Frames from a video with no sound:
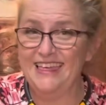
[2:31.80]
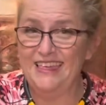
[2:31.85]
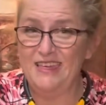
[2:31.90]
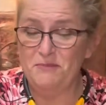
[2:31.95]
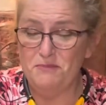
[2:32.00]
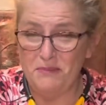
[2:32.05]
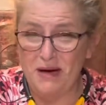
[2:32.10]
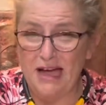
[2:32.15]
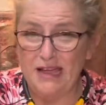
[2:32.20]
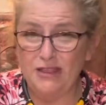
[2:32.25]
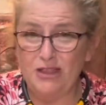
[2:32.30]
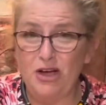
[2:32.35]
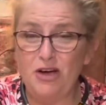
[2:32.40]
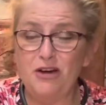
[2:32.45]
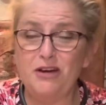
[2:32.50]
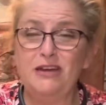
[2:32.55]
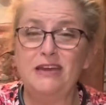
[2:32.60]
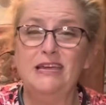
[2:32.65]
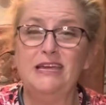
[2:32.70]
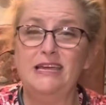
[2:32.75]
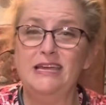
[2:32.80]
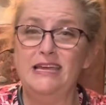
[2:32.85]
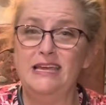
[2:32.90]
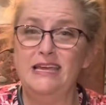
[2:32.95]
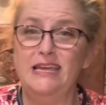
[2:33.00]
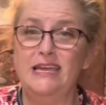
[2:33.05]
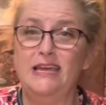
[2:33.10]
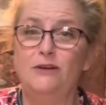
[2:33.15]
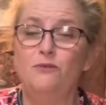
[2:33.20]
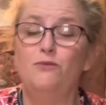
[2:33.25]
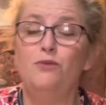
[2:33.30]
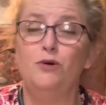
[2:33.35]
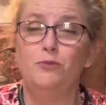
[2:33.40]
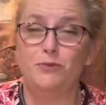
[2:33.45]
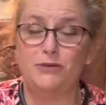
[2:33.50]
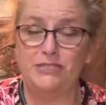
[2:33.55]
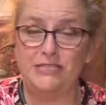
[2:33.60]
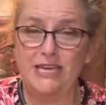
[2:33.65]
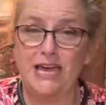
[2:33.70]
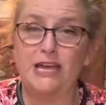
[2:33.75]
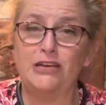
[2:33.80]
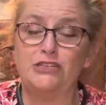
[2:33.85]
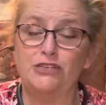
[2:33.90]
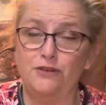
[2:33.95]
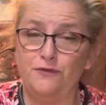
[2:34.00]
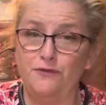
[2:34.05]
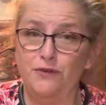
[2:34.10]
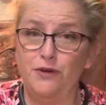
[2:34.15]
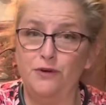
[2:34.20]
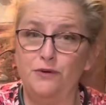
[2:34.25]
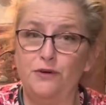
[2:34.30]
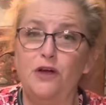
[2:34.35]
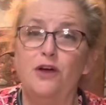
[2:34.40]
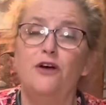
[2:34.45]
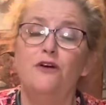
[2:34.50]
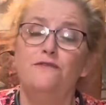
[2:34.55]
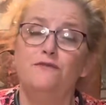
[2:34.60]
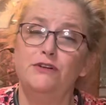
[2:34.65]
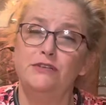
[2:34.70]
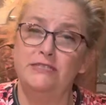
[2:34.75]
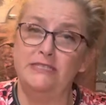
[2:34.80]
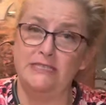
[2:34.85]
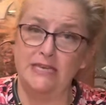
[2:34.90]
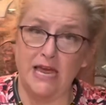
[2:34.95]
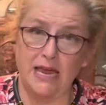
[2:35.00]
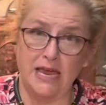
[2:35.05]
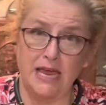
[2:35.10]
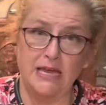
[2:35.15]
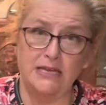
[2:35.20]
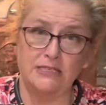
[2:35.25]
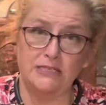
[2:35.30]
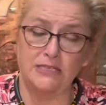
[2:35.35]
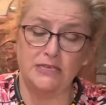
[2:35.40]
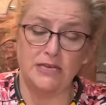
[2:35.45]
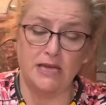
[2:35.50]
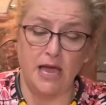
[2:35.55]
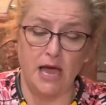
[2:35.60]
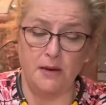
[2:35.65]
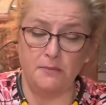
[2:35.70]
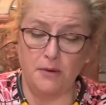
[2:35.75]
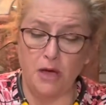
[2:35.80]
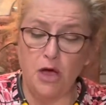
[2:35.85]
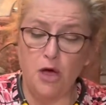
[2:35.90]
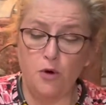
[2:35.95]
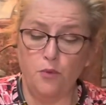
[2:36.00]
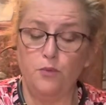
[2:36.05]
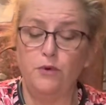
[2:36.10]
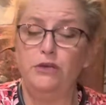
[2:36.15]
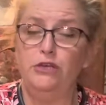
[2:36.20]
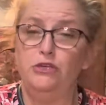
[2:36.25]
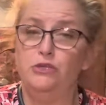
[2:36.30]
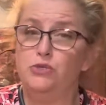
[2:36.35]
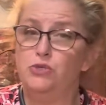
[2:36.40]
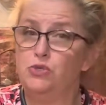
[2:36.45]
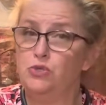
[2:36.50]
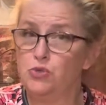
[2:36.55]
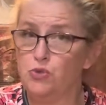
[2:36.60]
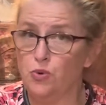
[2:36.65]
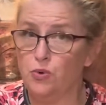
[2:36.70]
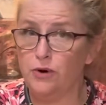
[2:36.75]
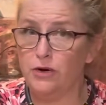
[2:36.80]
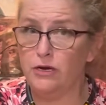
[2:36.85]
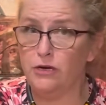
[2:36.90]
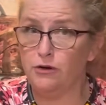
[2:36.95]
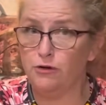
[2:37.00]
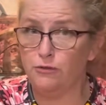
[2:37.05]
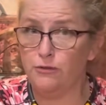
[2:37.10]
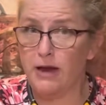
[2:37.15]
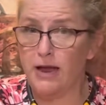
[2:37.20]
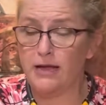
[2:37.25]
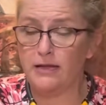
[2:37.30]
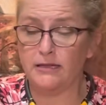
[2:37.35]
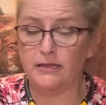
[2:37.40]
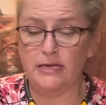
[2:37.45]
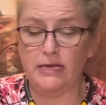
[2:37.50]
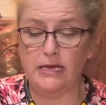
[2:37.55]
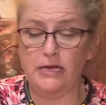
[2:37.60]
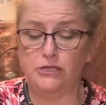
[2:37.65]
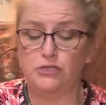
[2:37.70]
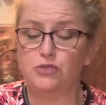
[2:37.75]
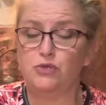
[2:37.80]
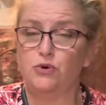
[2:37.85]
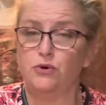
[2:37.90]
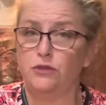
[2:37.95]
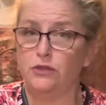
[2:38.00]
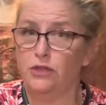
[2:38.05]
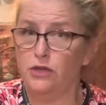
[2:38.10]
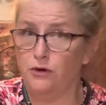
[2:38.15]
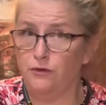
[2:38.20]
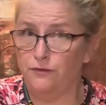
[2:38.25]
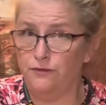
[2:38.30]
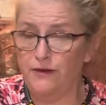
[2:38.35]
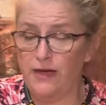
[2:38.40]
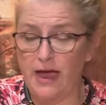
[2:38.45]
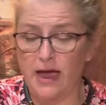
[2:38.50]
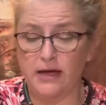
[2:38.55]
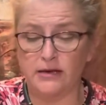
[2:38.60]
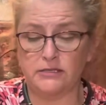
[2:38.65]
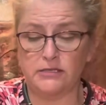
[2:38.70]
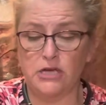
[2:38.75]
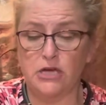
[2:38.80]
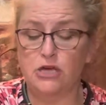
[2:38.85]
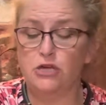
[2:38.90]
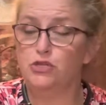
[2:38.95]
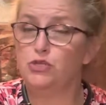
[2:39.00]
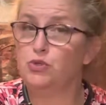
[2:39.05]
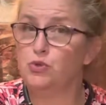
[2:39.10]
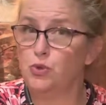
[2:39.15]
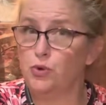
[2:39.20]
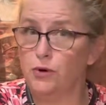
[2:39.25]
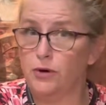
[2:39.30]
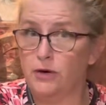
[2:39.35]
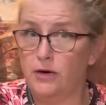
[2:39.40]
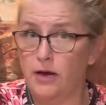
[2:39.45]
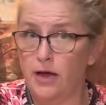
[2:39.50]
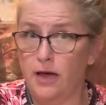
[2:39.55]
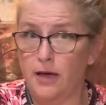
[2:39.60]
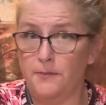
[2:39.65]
Mylar will protect your food for decades to come when you store it correctly, store low fat, store